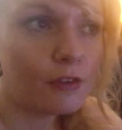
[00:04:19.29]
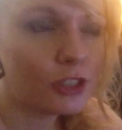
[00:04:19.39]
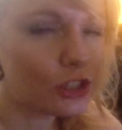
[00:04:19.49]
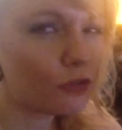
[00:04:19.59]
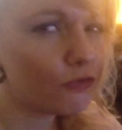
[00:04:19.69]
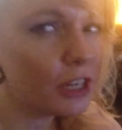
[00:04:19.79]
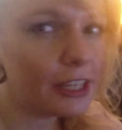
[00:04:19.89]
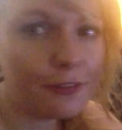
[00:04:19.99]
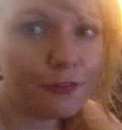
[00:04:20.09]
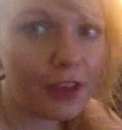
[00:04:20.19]
just
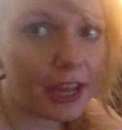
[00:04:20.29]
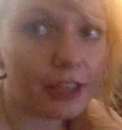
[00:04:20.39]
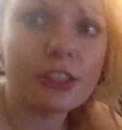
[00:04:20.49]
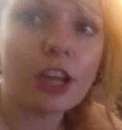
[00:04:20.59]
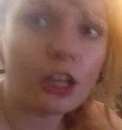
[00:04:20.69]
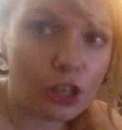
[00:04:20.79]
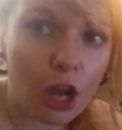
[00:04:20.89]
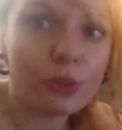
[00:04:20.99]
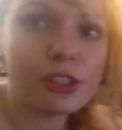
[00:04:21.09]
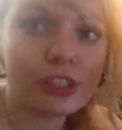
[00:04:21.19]
really faint, a
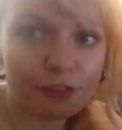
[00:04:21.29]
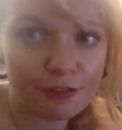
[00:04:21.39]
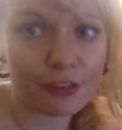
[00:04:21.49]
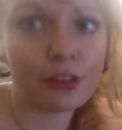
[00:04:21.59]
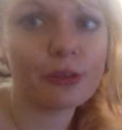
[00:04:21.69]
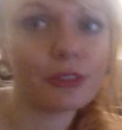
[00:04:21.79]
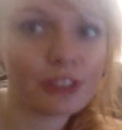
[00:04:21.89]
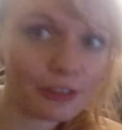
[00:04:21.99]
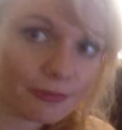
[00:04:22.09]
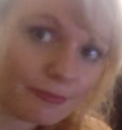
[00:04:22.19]
ghost of
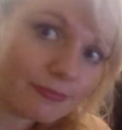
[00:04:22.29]
fruit.